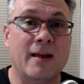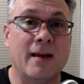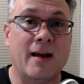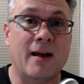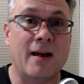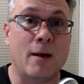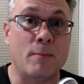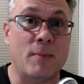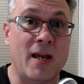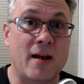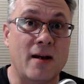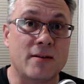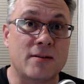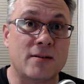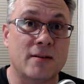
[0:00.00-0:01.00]

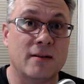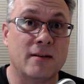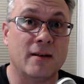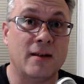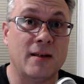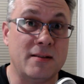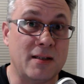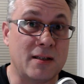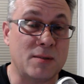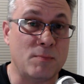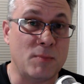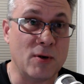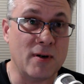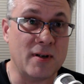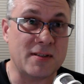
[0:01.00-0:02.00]
about his
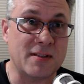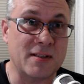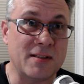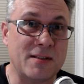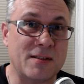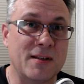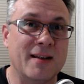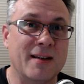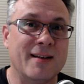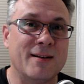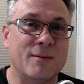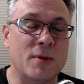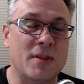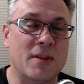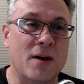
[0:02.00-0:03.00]
experiences
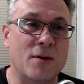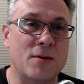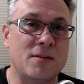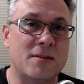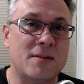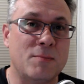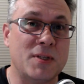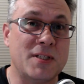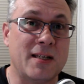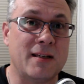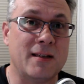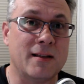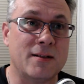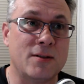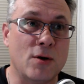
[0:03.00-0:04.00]
with those
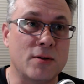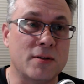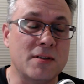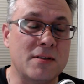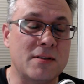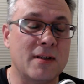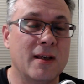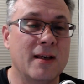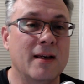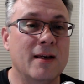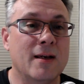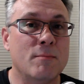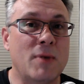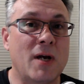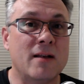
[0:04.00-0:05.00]
particular doctors.
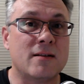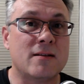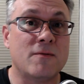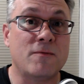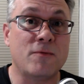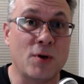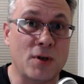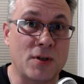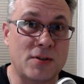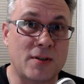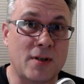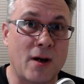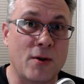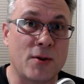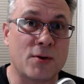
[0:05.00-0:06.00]
But first,
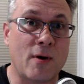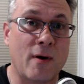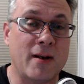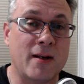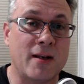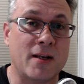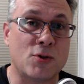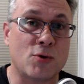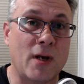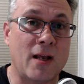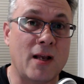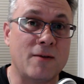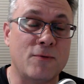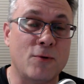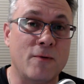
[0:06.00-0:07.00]
I'll throw in a
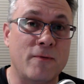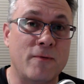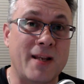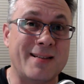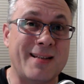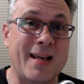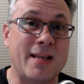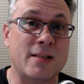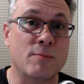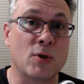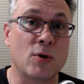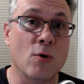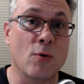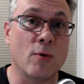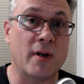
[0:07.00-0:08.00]
trailer for
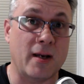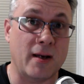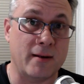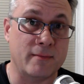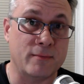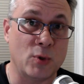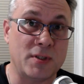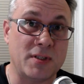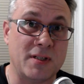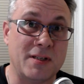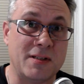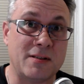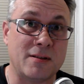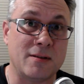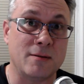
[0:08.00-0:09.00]
Phantasmagoria, which
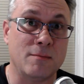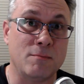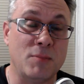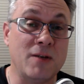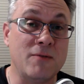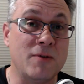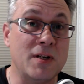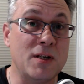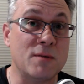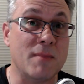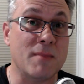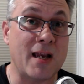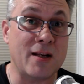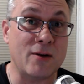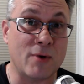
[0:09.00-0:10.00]
is Big Finish
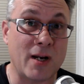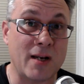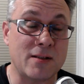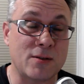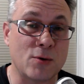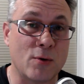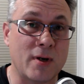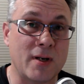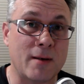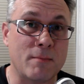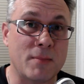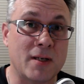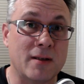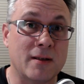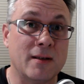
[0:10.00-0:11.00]
main range story
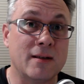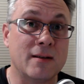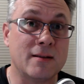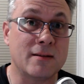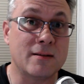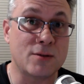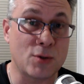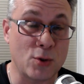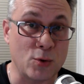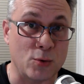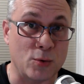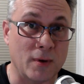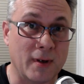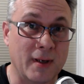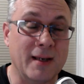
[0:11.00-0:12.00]
number 2,